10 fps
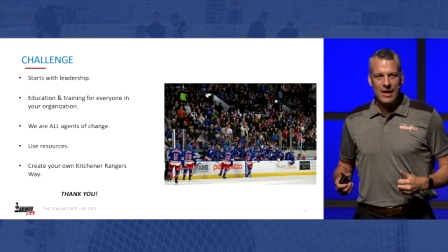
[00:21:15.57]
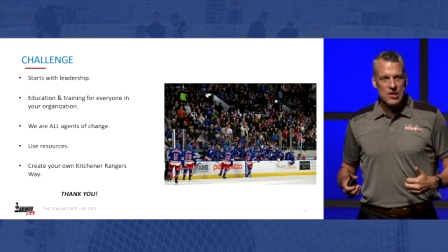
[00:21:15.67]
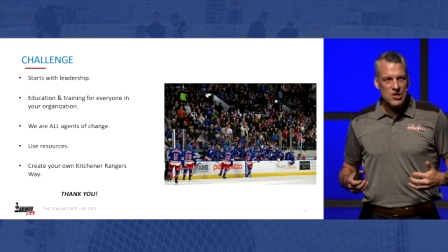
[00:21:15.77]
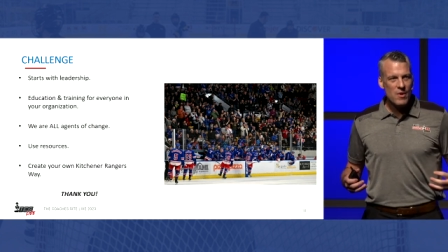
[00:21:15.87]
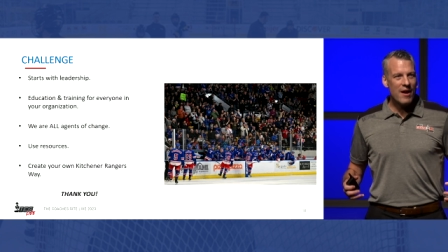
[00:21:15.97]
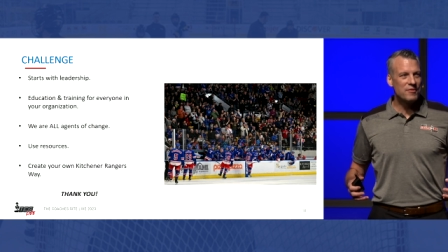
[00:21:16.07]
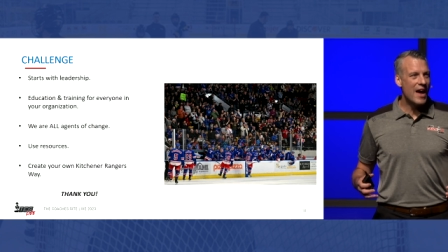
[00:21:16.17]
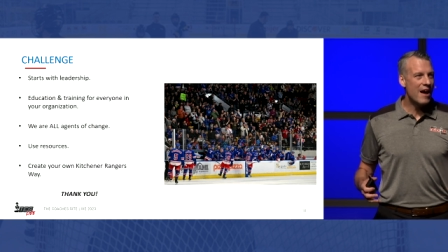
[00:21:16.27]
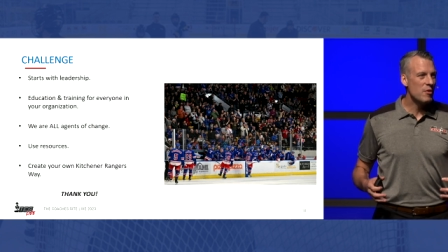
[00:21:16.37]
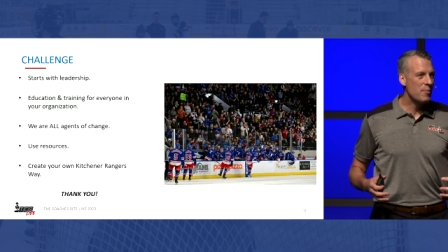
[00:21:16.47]
And you do have
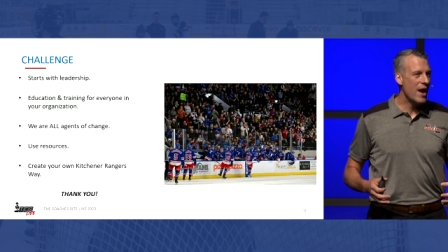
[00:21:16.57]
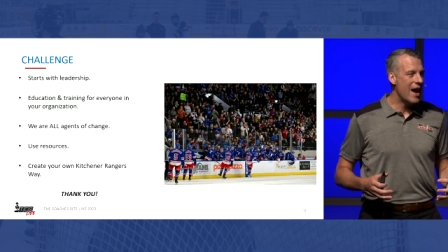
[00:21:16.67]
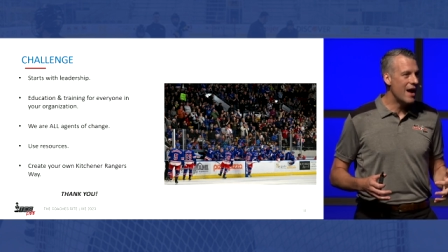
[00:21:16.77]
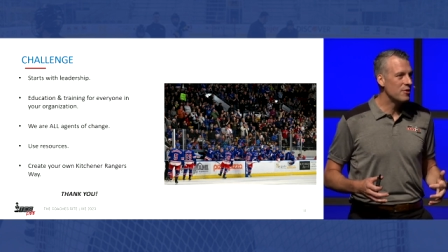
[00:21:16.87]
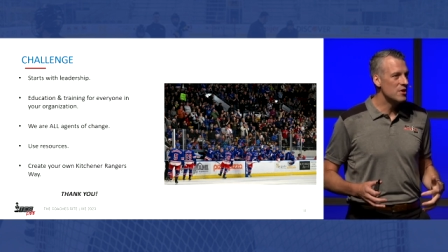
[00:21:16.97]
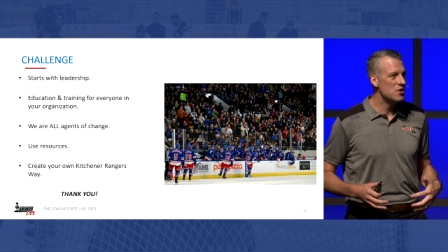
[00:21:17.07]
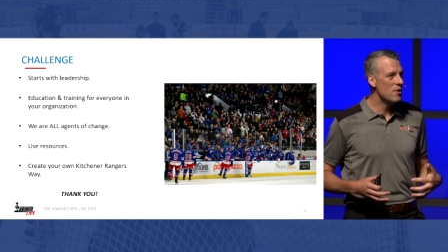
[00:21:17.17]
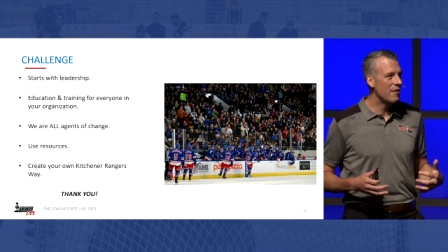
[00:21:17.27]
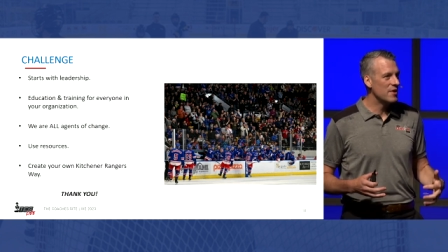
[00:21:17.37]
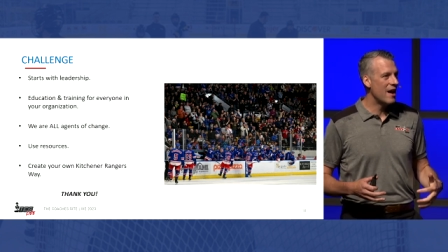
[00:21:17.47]
to have a path and you
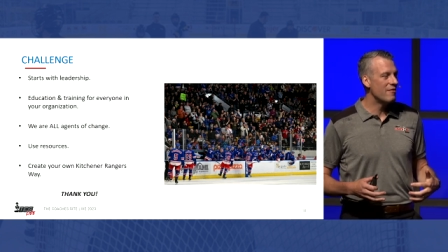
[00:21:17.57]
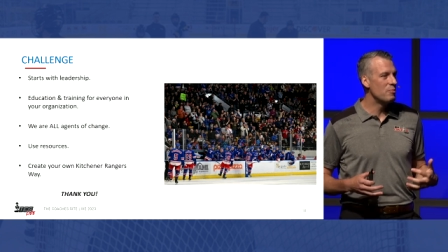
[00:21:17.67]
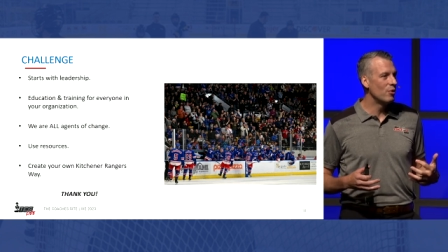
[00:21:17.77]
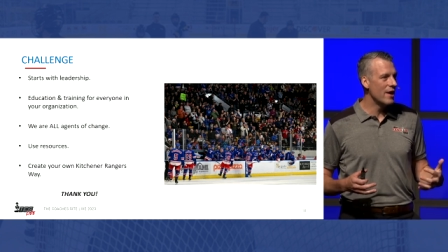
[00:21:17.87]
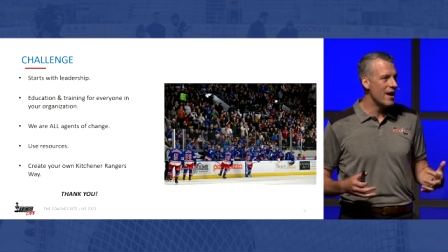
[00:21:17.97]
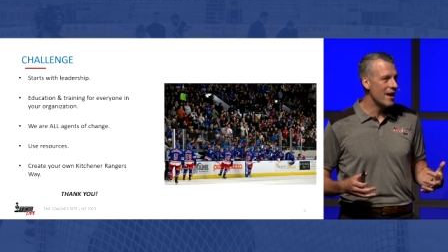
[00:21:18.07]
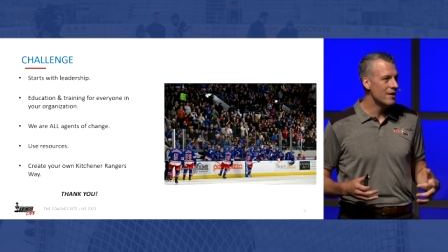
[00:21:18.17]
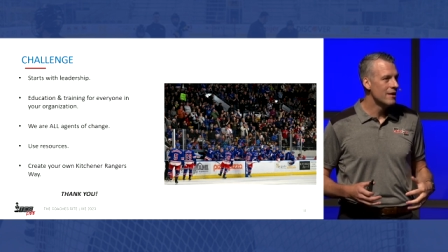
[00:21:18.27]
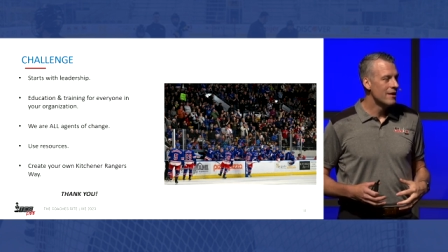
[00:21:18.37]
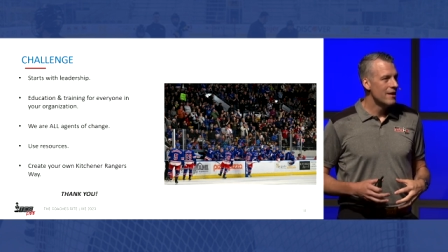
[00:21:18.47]
do have to have a
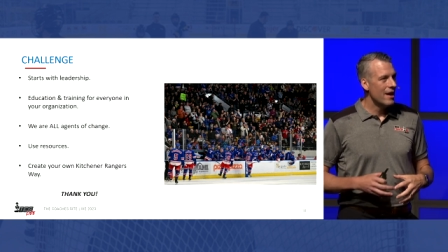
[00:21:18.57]
plan,